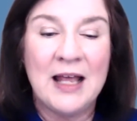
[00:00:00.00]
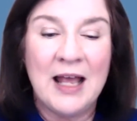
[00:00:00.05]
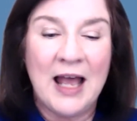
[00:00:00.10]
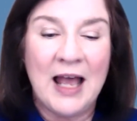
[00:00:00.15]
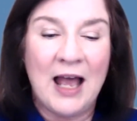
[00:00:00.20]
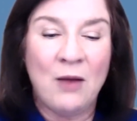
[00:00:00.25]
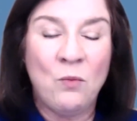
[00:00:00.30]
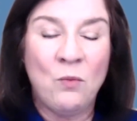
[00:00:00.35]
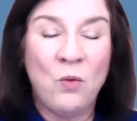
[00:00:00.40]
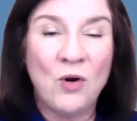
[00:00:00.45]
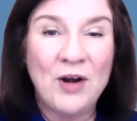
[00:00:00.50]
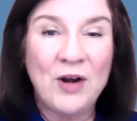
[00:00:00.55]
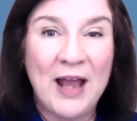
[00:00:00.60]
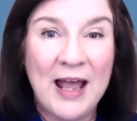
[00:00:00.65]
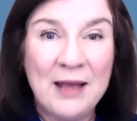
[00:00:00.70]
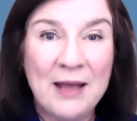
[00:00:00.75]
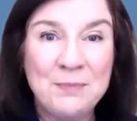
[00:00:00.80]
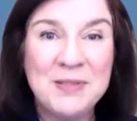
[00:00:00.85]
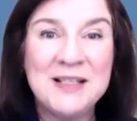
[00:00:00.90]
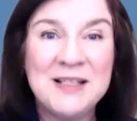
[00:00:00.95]
And what
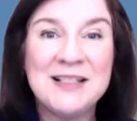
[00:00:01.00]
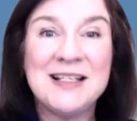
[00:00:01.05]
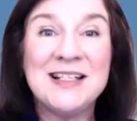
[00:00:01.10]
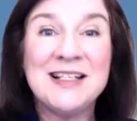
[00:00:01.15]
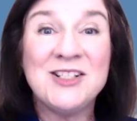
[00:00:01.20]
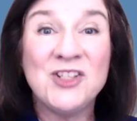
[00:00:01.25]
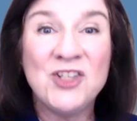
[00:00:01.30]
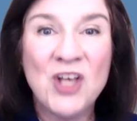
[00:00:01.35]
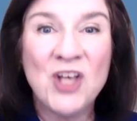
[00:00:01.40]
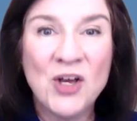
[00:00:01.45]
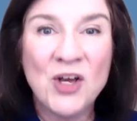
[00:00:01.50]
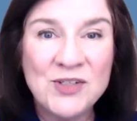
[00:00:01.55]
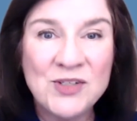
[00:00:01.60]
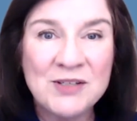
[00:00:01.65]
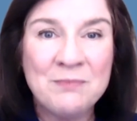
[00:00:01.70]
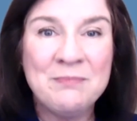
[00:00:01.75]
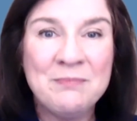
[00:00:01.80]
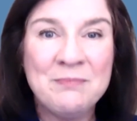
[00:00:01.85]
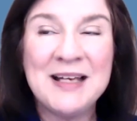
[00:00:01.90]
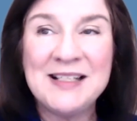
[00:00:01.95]
happens is those
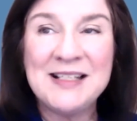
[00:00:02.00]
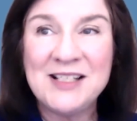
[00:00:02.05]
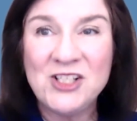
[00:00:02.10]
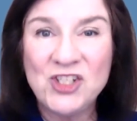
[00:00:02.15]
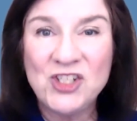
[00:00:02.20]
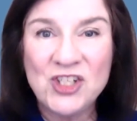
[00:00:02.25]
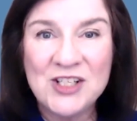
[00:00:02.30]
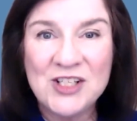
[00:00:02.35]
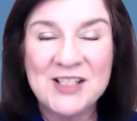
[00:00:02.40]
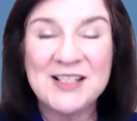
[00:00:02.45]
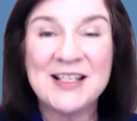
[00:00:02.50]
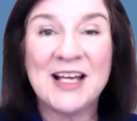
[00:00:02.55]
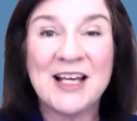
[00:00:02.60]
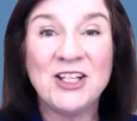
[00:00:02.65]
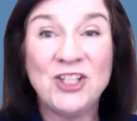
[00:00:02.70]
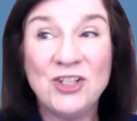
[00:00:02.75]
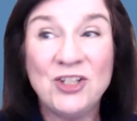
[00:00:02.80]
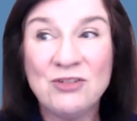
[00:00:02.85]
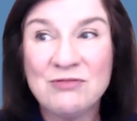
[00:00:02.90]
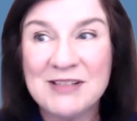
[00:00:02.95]
messages
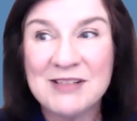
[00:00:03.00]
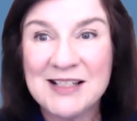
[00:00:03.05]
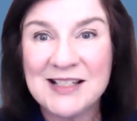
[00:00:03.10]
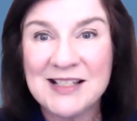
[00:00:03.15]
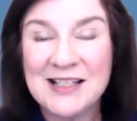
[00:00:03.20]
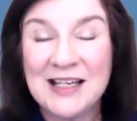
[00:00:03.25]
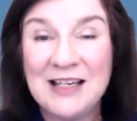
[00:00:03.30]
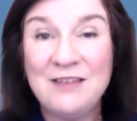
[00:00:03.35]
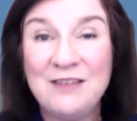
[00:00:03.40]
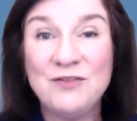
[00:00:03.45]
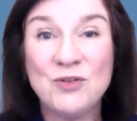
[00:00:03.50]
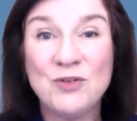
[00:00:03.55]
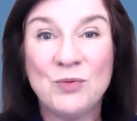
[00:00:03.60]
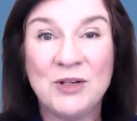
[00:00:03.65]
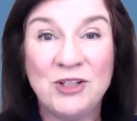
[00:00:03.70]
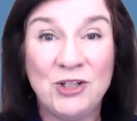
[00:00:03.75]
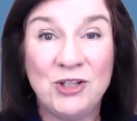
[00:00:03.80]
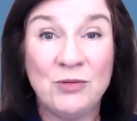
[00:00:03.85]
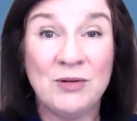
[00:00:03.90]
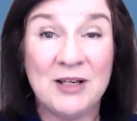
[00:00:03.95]
that you received
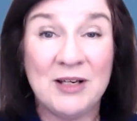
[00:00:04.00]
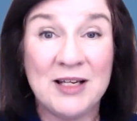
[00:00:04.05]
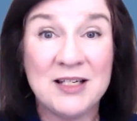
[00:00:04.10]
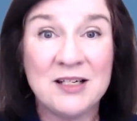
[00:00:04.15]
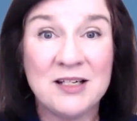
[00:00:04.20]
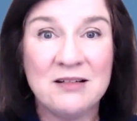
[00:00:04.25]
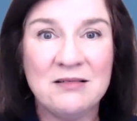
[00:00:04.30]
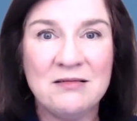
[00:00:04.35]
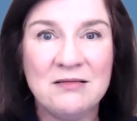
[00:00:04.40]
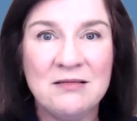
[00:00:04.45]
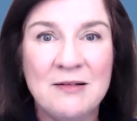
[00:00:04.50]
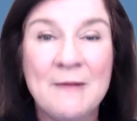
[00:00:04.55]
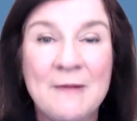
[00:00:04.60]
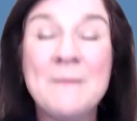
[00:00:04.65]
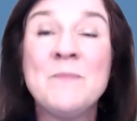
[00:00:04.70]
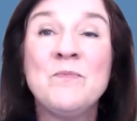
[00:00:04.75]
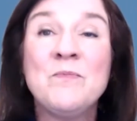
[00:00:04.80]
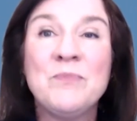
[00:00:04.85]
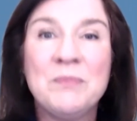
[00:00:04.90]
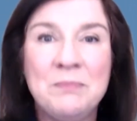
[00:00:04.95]
when you were little
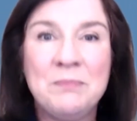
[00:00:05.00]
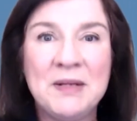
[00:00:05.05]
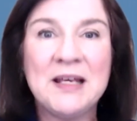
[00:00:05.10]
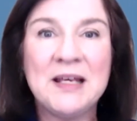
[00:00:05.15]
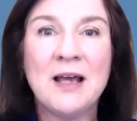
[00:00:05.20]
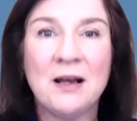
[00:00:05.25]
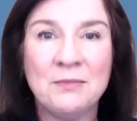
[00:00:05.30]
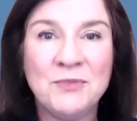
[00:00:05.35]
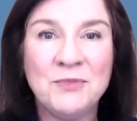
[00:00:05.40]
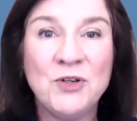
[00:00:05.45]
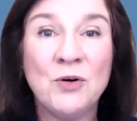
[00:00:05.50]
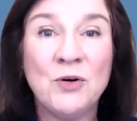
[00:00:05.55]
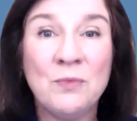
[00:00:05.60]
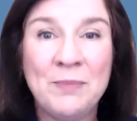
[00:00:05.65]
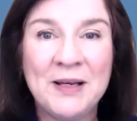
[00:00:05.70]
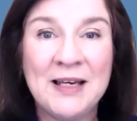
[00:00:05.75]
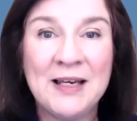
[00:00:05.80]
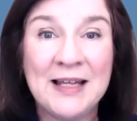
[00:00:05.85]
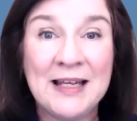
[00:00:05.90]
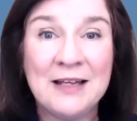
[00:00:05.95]
become your
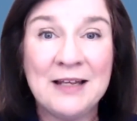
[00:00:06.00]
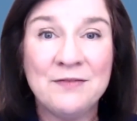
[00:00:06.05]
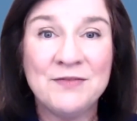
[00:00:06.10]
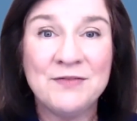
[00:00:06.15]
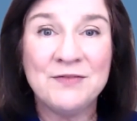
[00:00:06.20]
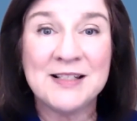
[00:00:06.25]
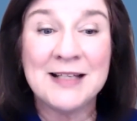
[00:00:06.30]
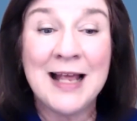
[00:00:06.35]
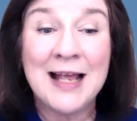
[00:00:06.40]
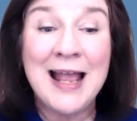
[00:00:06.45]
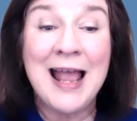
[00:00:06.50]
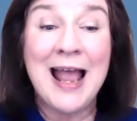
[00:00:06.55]
beliefs.